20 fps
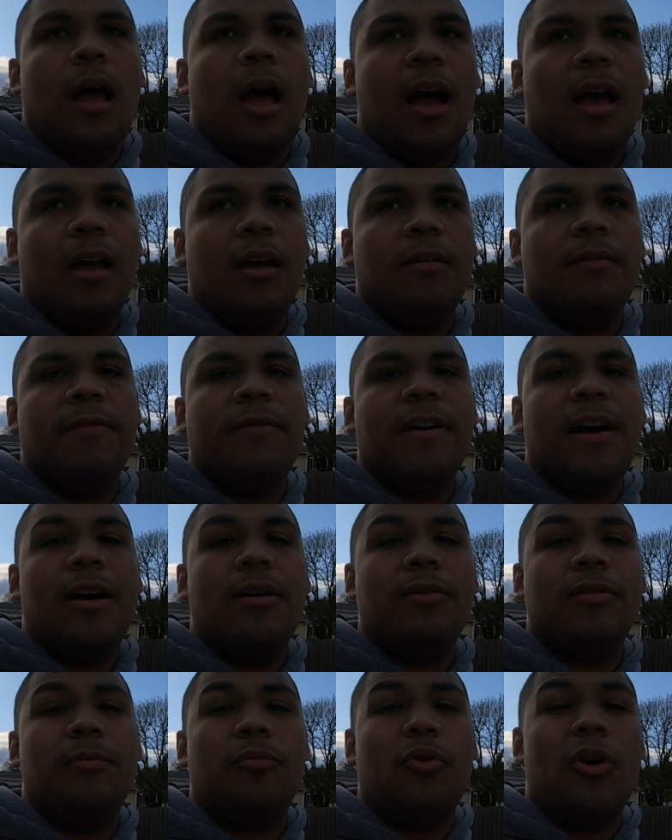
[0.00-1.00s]
I have
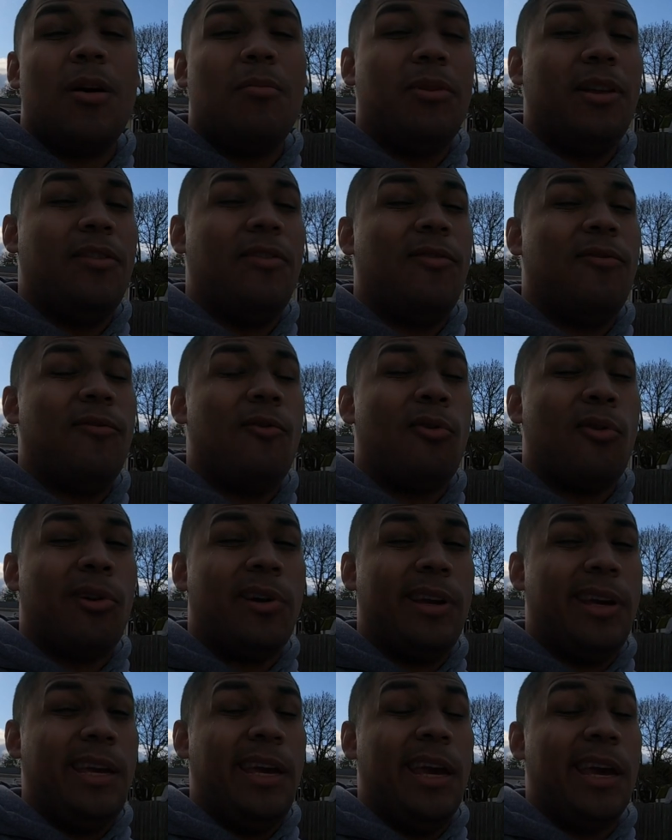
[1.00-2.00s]
found probably
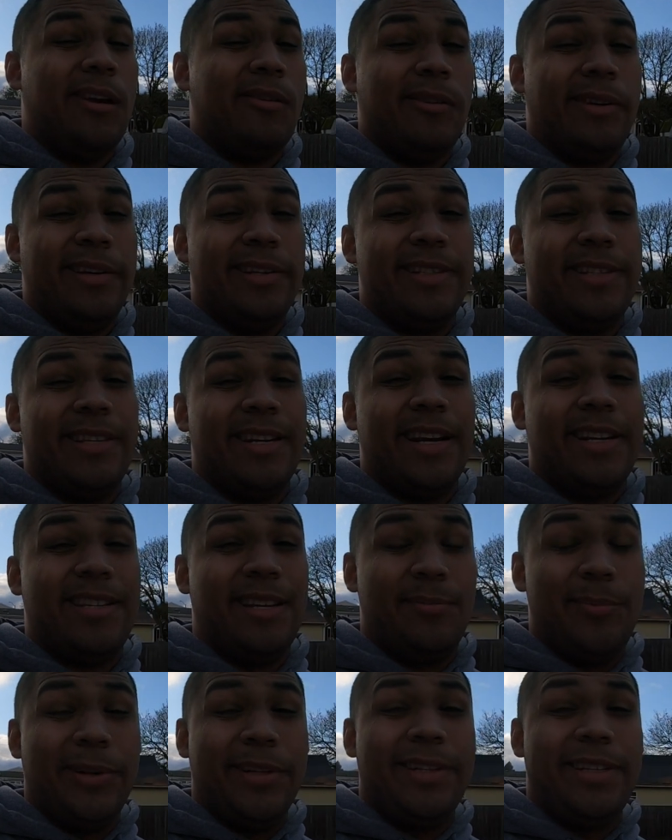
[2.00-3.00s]
four key areas that I
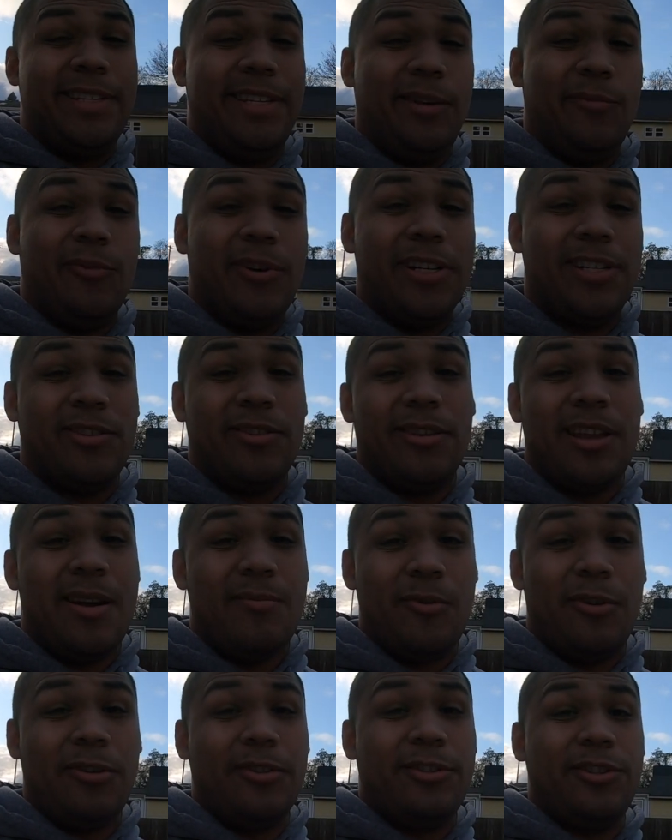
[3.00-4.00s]
typically see rust on
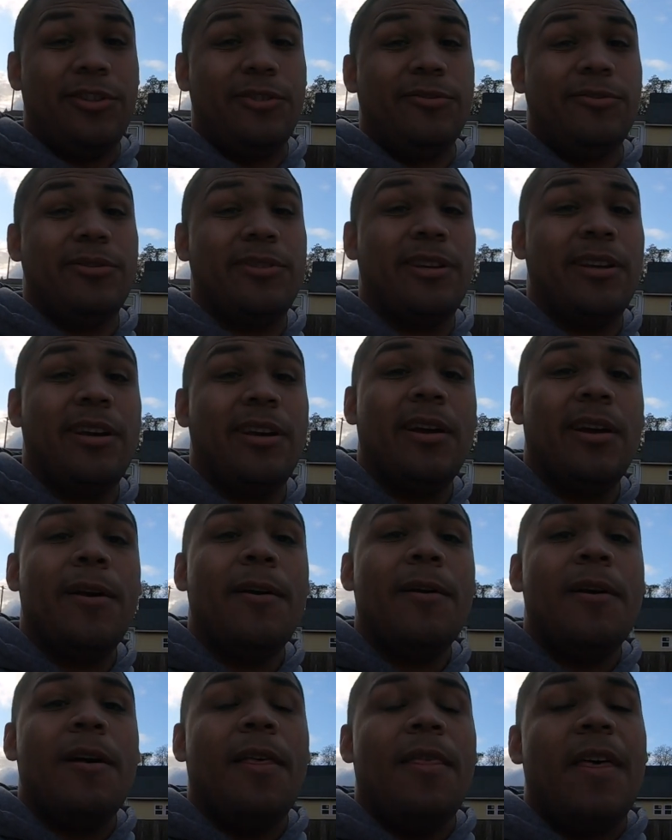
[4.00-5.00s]
MR2s.
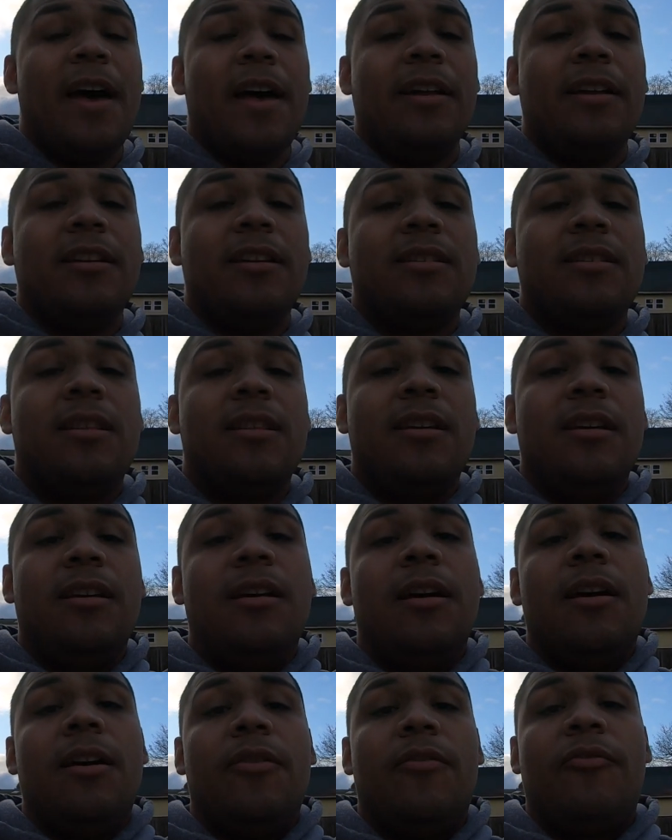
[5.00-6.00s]
That is
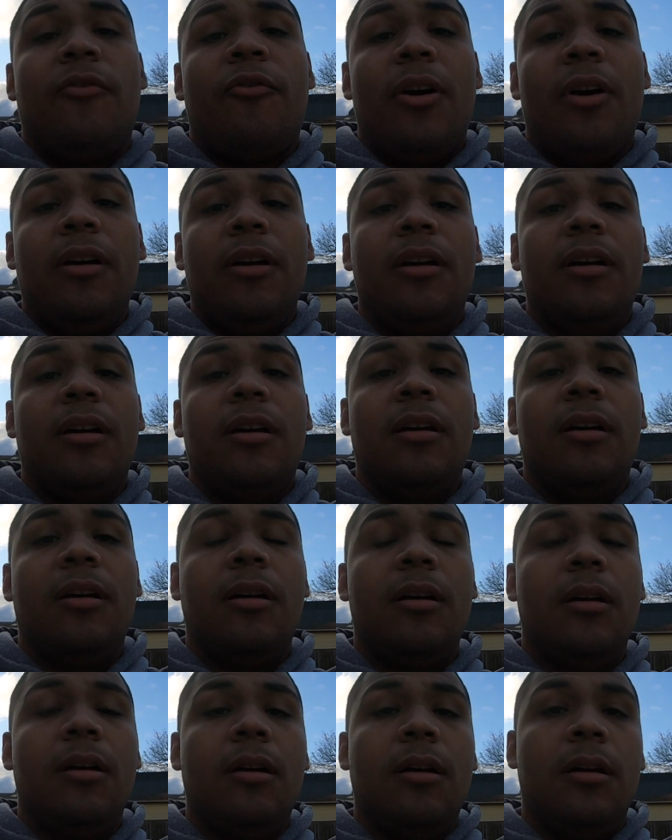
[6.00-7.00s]
the frunk,
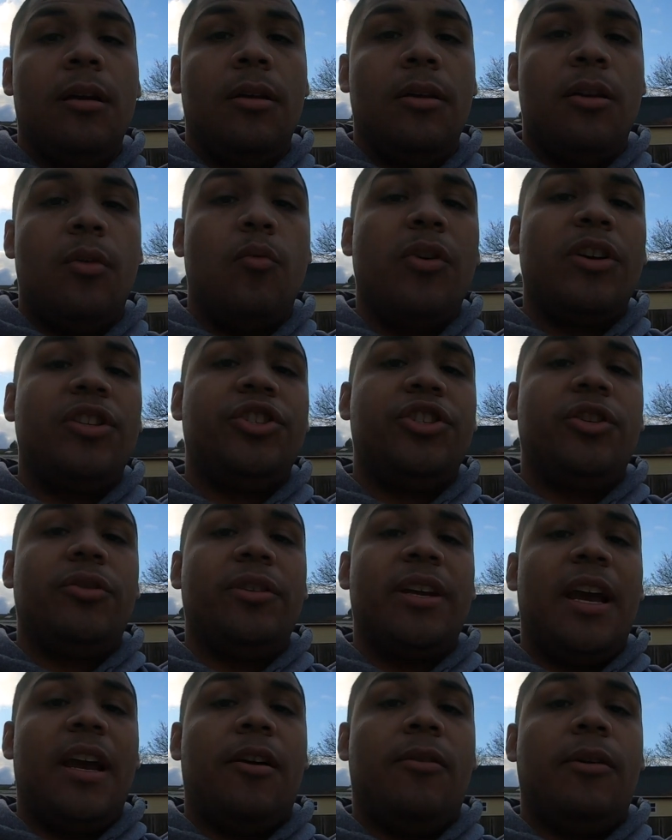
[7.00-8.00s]
the
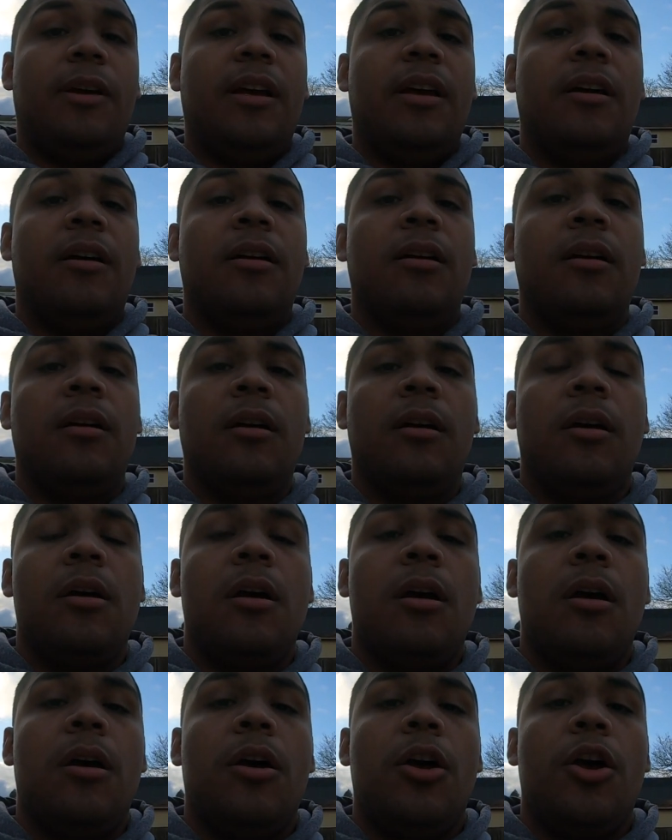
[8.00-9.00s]
windshield area,
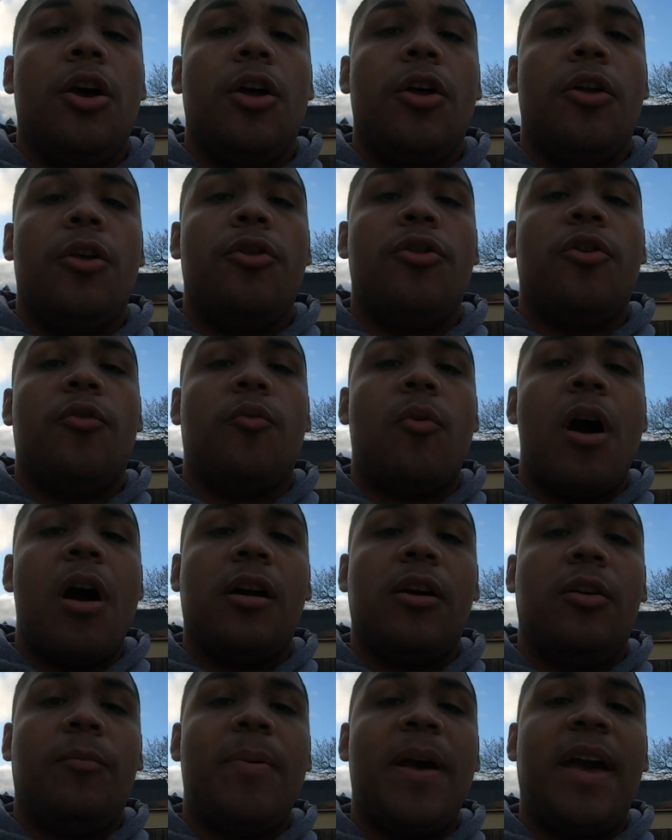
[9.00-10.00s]
the
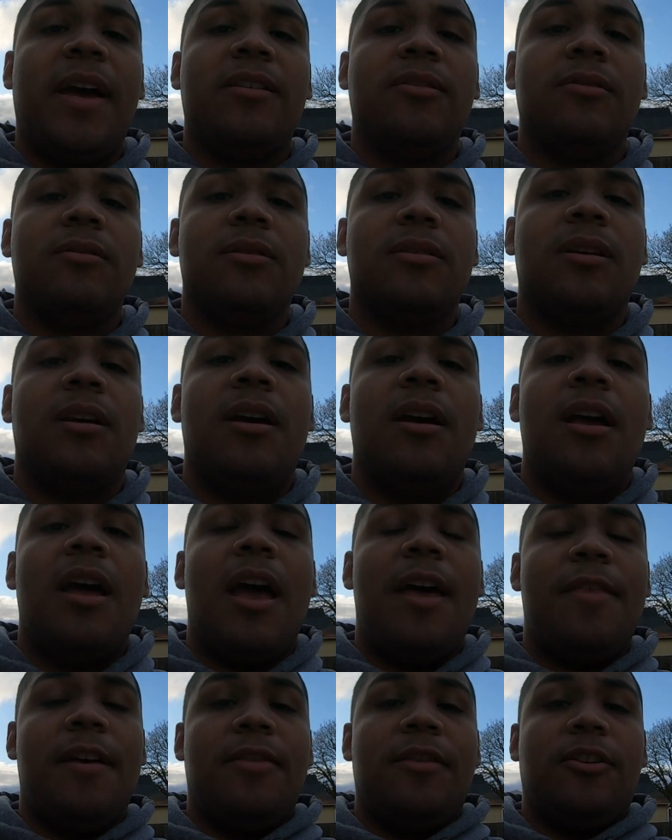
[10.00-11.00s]
rocker panels,
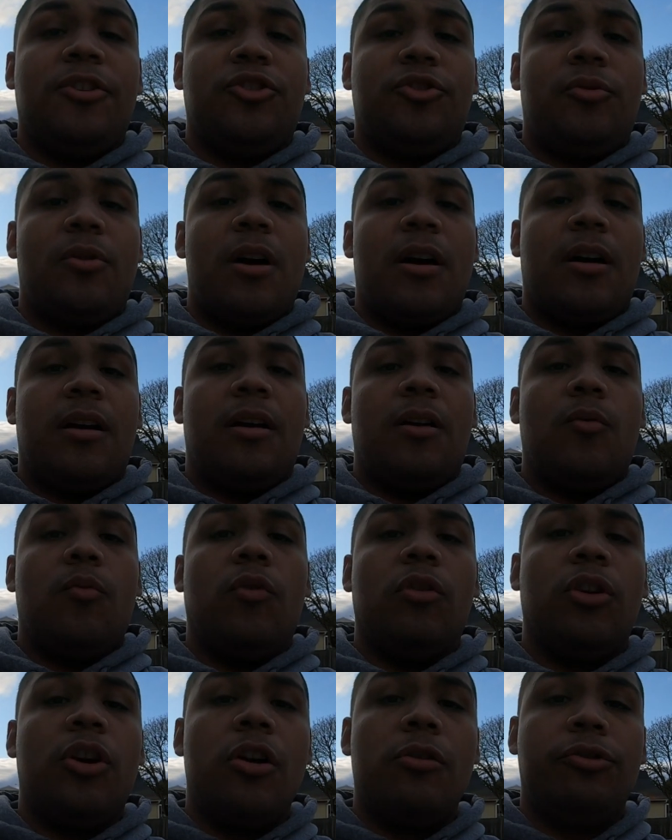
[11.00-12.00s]
and then the trunk.
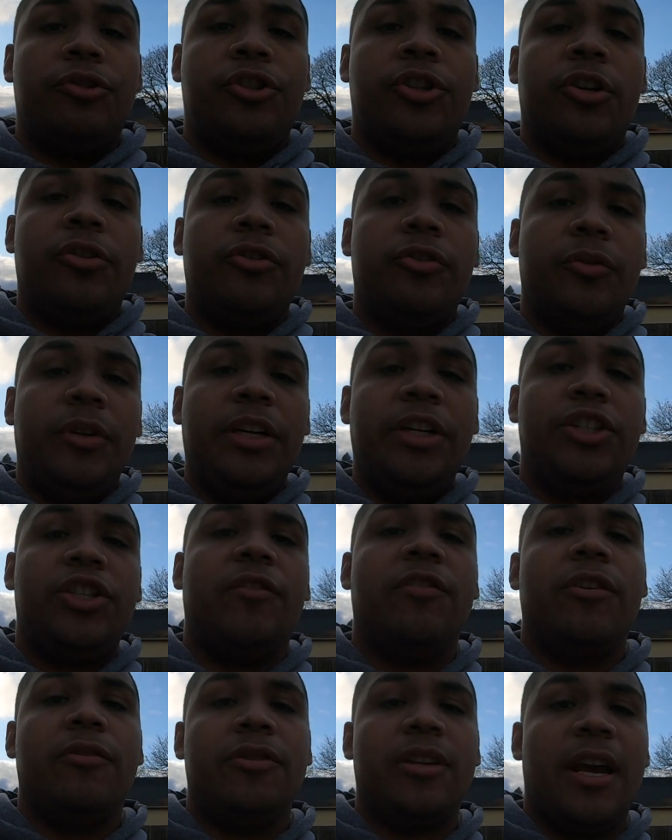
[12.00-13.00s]
We'll go show you each
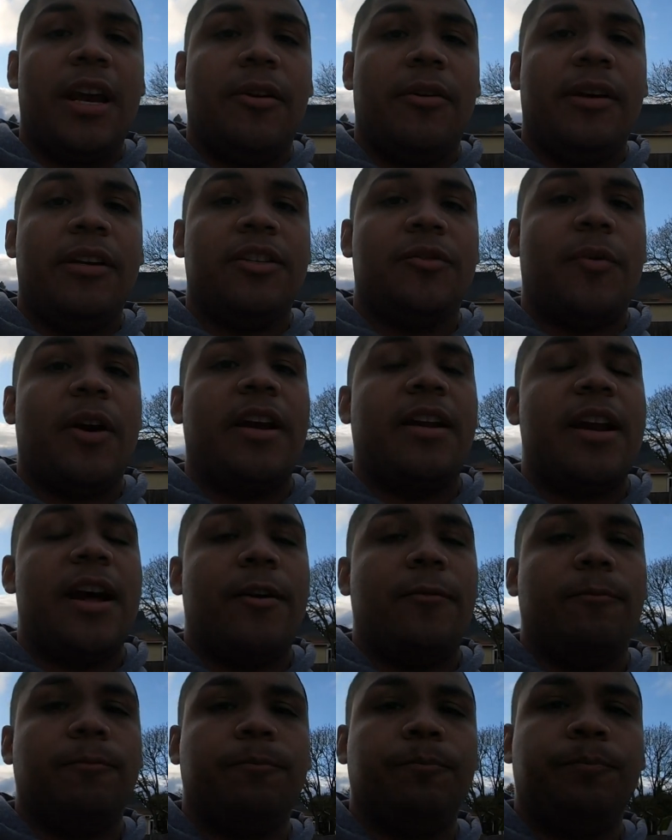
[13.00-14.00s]
of those areas right
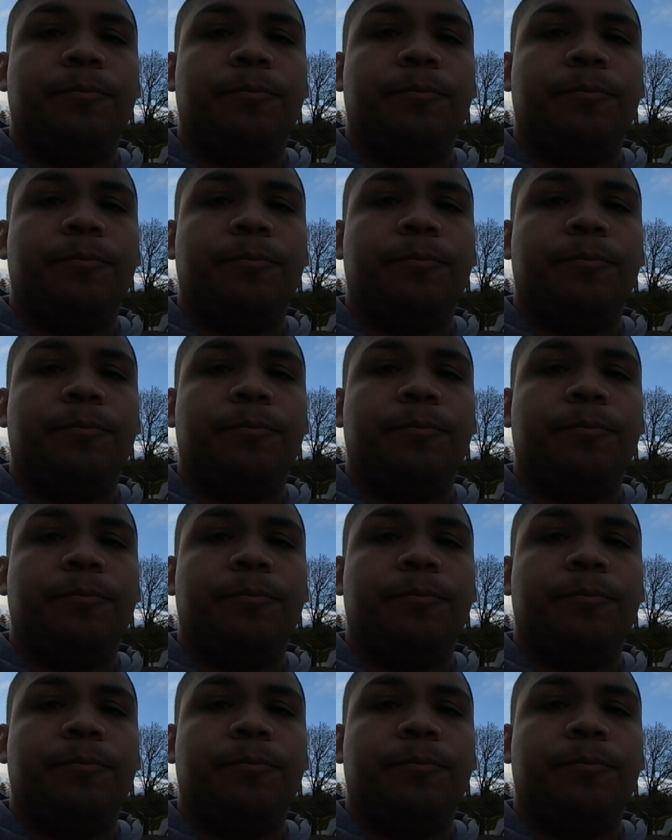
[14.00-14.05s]
now.